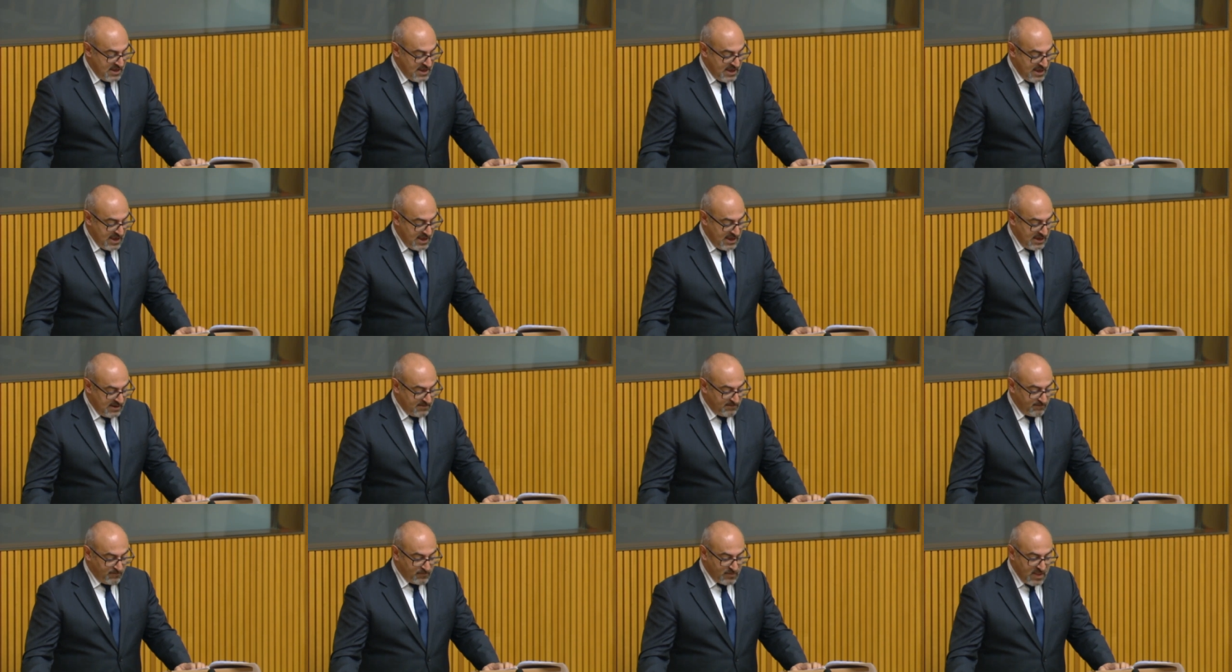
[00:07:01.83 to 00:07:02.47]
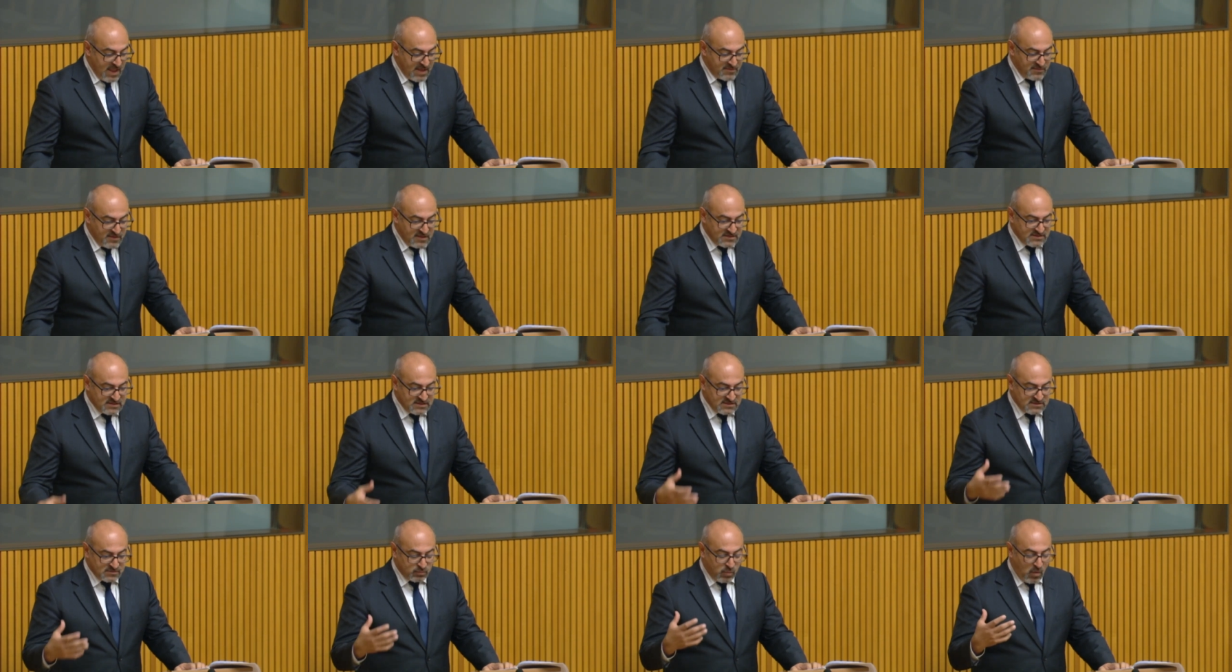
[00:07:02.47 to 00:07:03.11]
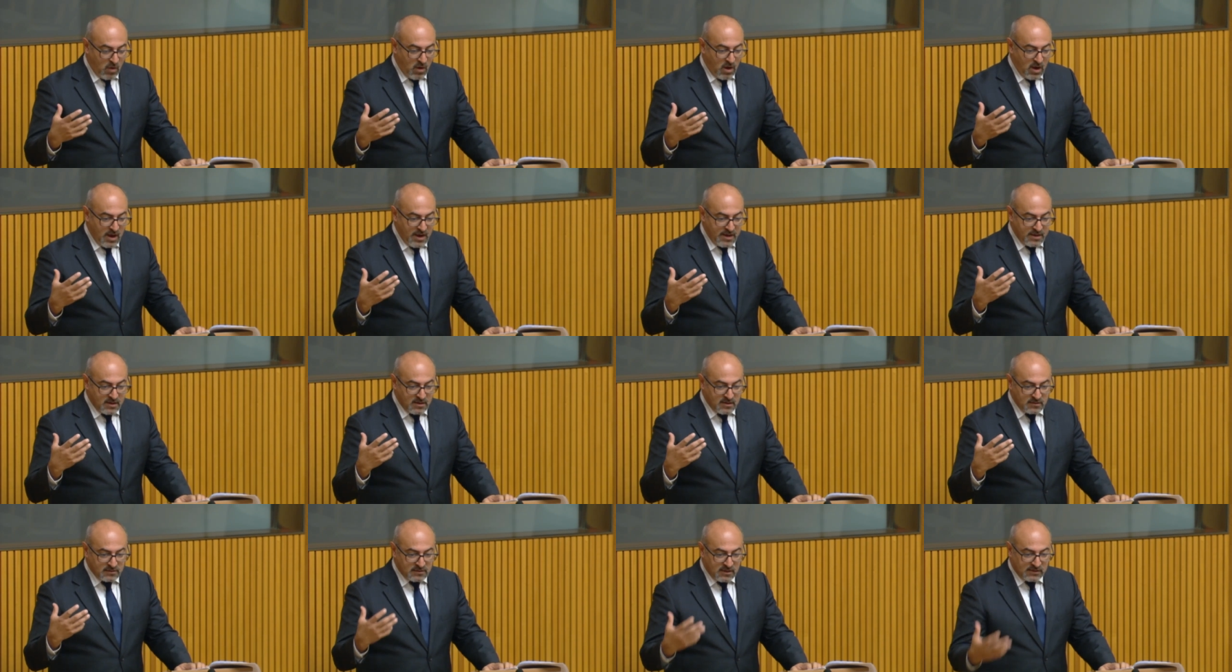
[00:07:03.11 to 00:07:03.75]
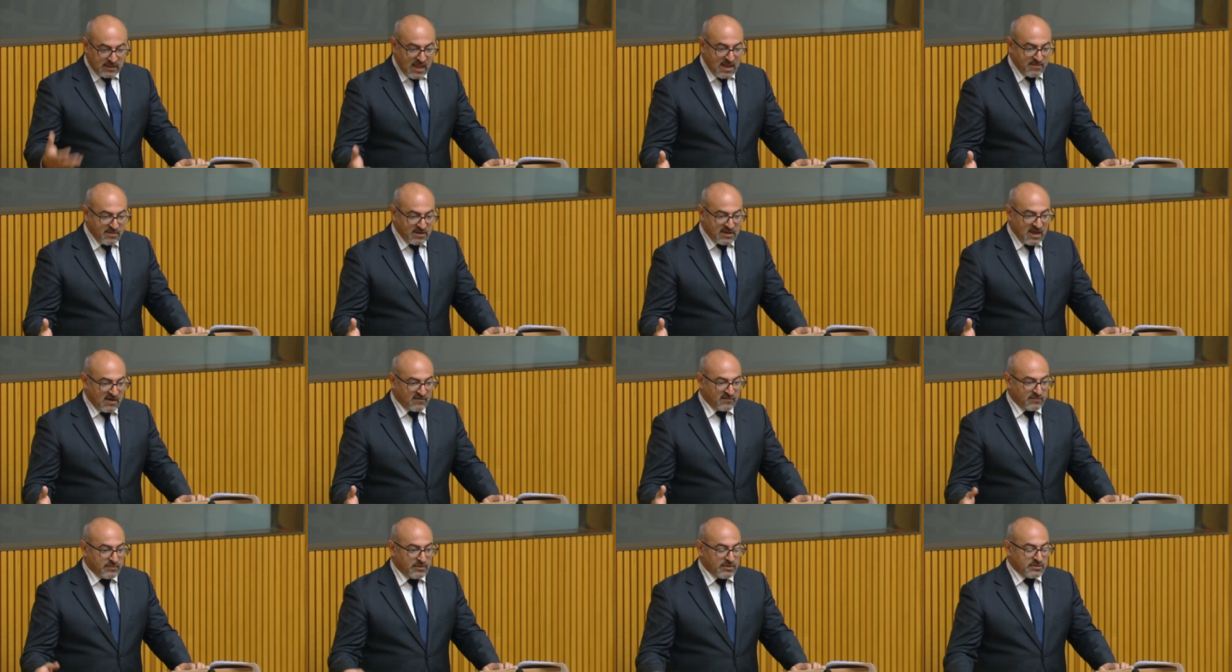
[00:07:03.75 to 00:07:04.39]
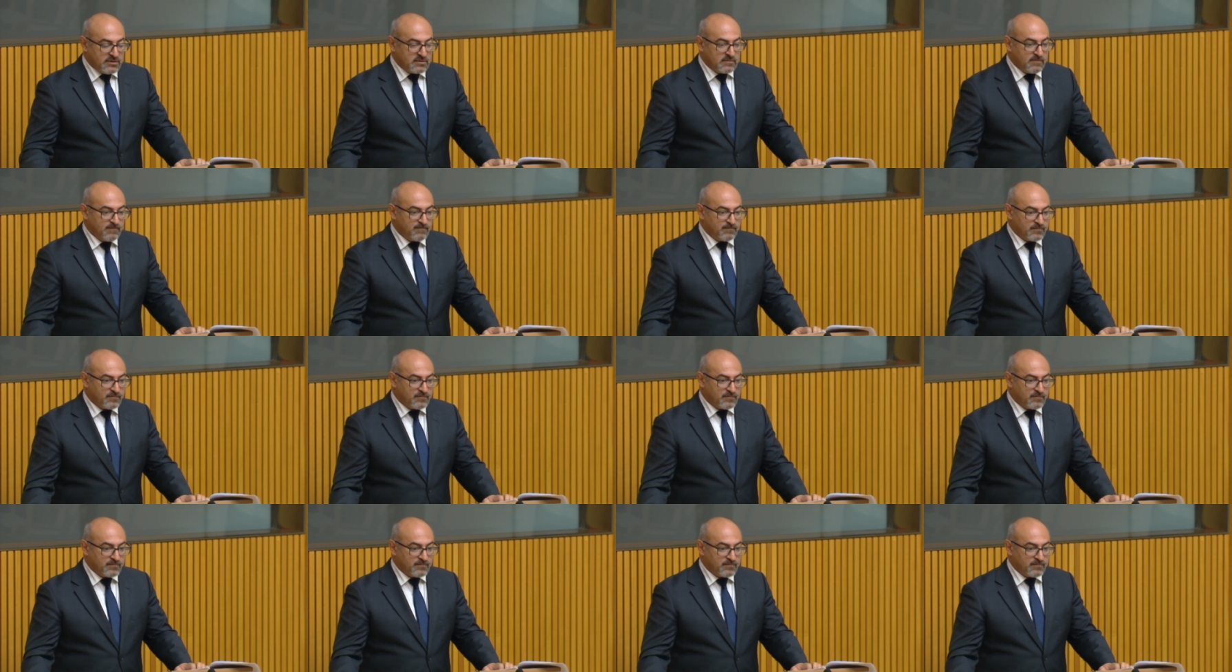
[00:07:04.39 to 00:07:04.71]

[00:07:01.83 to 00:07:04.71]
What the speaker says: And this is why the Labor government,